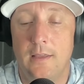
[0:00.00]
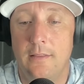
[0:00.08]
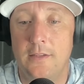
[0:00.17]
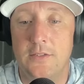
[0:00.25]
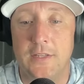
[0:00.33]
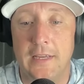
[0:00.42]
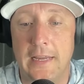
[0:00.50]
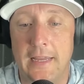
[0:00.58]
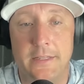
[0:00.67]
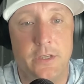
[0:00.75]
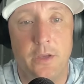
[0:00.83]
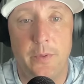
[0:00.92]
this thing
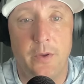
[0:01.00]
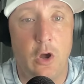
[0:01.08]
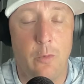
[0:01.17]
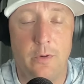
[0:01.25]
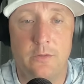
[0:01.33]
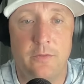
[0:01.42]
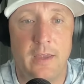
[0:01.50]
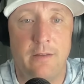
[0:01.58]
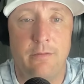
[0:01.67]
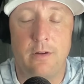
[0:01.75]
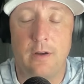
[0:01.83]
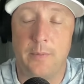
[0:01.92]
ends up in Auburn's
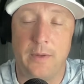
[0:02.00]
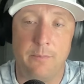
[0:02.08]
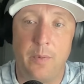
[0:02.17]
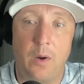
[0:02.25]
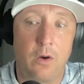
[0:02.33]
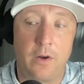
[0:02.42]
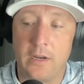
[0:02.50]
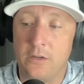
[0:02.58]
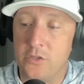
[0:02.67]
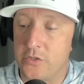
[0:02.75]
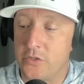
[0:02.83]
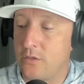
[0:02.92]
favor. I mean, barring
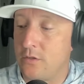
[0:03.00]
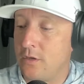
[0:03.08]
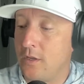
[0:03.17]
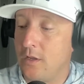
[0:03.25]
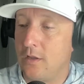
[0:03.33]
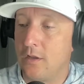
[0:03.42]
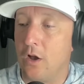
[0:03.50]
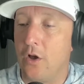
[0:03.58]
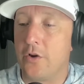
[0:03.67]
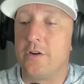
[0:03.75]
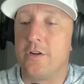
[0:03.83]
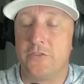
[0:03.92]
just
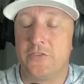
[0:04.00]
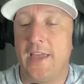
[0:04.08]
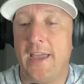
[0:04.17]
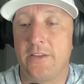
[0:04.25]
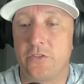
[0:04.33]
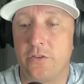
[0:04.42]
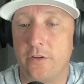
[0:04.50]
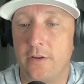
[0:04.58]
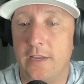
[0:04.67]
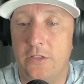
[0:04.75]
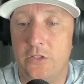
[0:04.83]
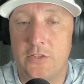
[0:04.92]
utter disaster,
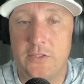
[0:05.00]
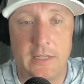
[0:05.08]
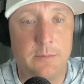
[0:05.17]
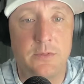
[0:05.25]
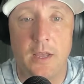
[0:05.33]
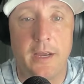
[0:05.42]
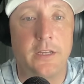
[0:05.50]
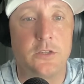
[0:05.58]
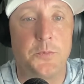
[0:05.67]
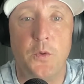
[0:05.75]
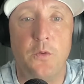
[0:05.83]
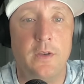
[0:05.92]
it just seems like
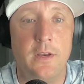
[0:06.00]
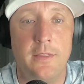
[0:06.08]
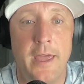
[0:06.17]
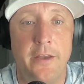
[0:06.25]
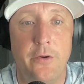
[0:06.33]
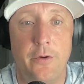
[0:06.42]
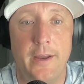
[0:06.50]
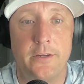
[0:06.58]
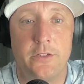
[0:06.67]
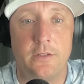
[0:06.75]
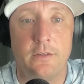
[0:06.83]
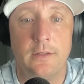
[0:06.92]
it's moving in that
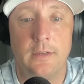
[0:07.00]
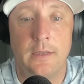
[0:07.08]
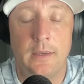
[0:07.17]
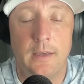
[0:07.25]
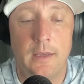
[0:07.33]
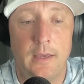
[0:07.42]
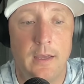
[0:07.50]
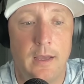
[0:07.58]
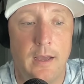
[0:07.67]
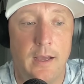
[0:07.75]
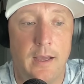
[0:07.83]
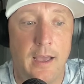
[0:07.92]
direction.
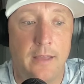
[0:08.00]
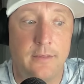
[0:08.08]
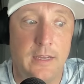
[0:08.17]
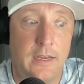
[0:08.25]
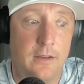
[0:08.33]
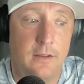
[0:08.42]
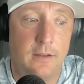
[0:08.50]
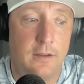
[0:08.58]
I think